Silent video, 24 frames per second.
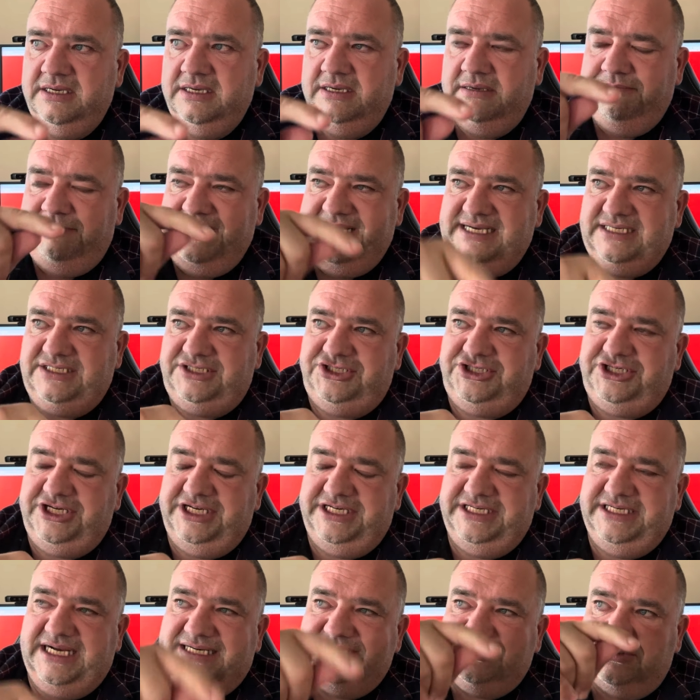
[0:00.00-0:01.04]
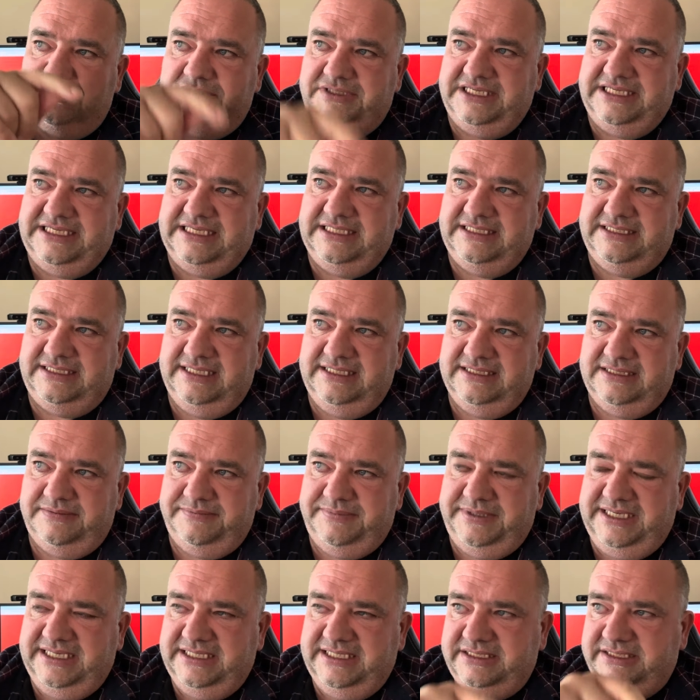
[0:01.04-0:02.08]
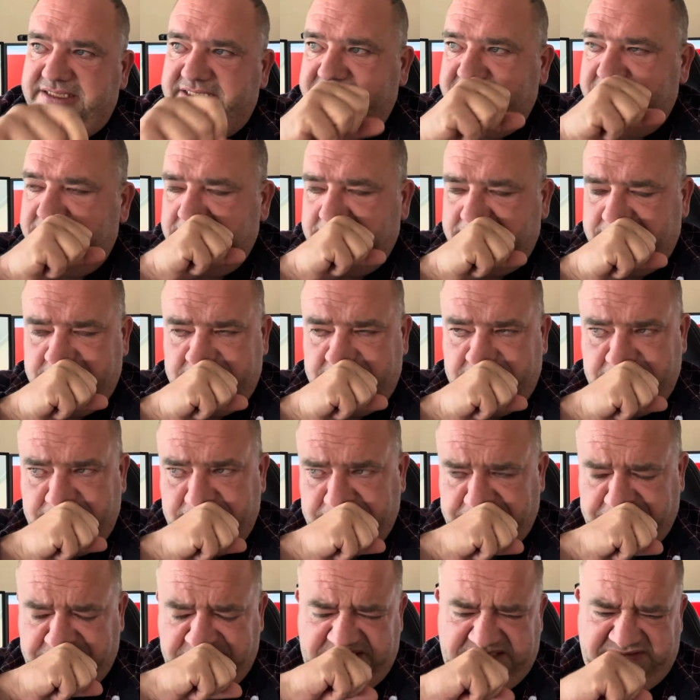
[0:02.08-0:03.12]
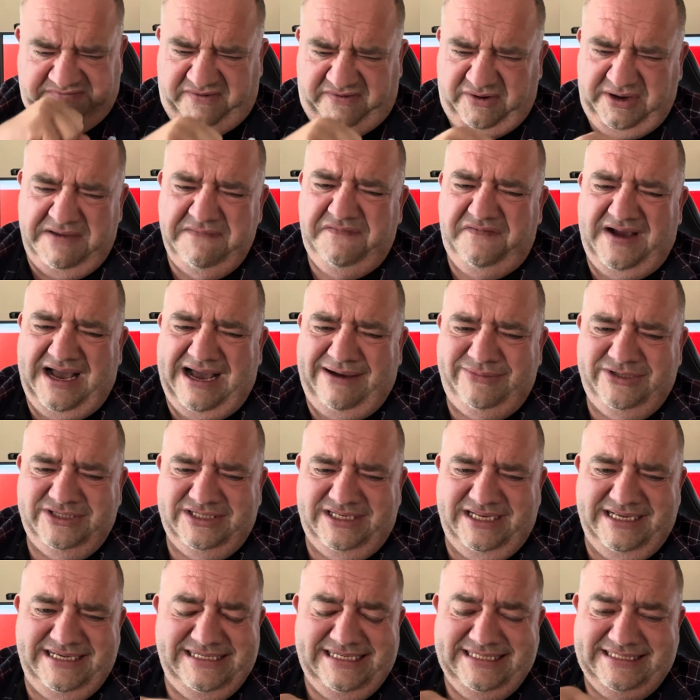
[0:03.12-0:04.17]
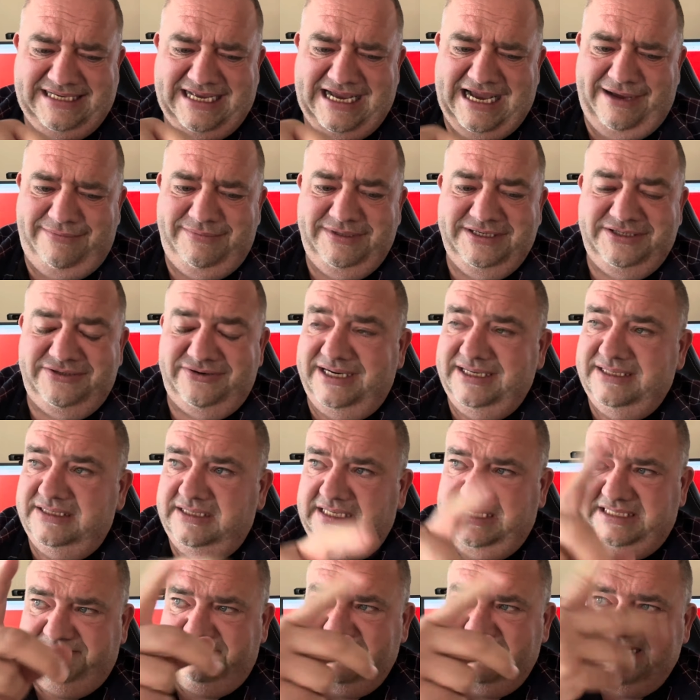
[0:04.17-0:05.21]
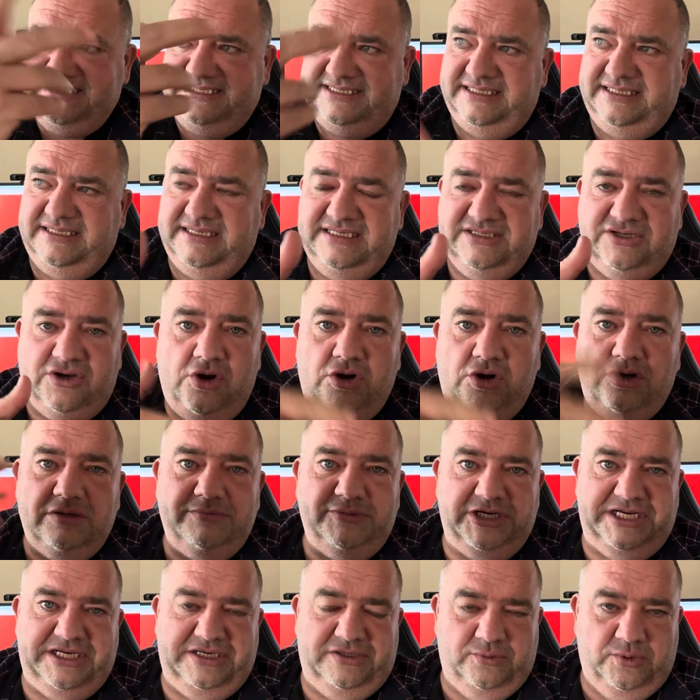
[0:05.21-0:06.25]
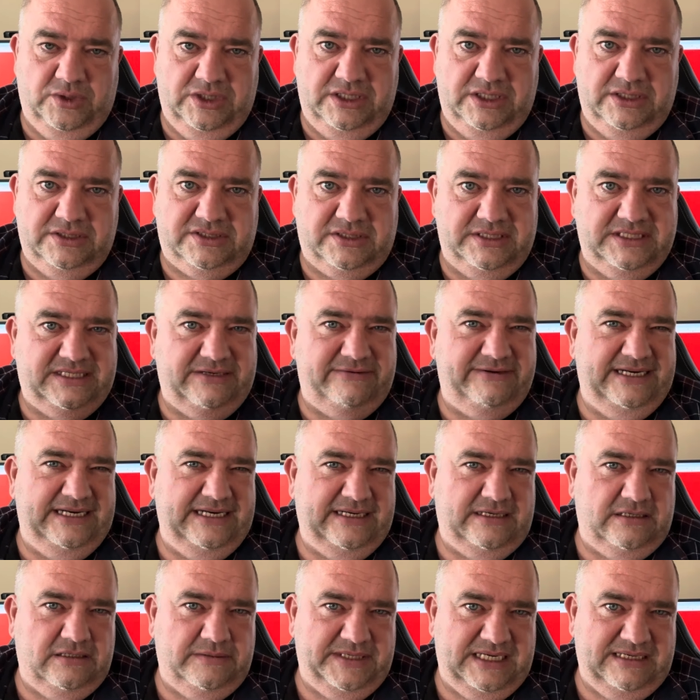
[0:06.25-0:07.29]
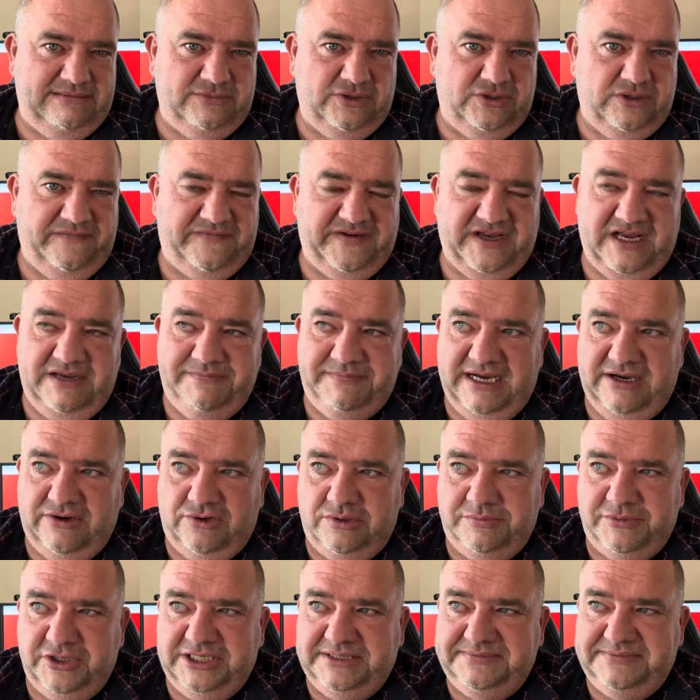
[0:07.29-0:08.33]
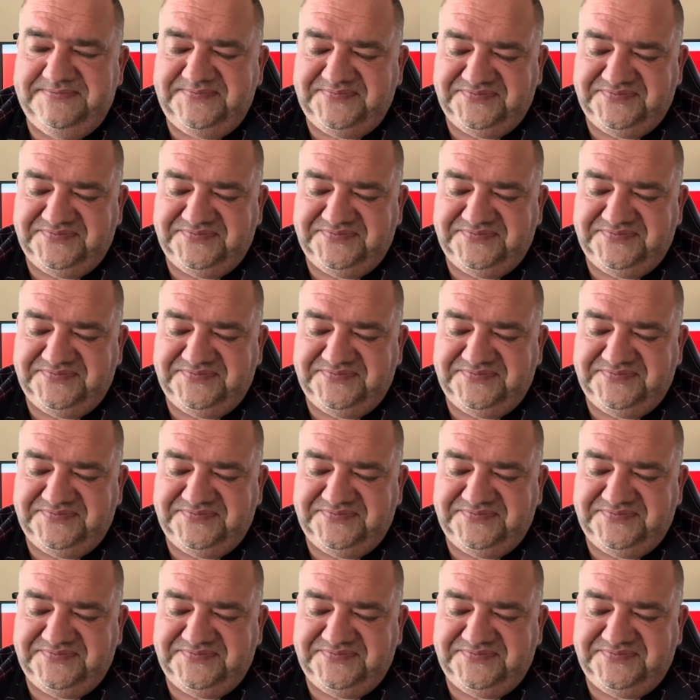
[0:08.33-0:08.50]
PSG, I don't think he stays at PSG. fucking Farmers League, it's garbage, right? He's minted, he's got all the money in the world, so is he really going to be that motivated by all the money?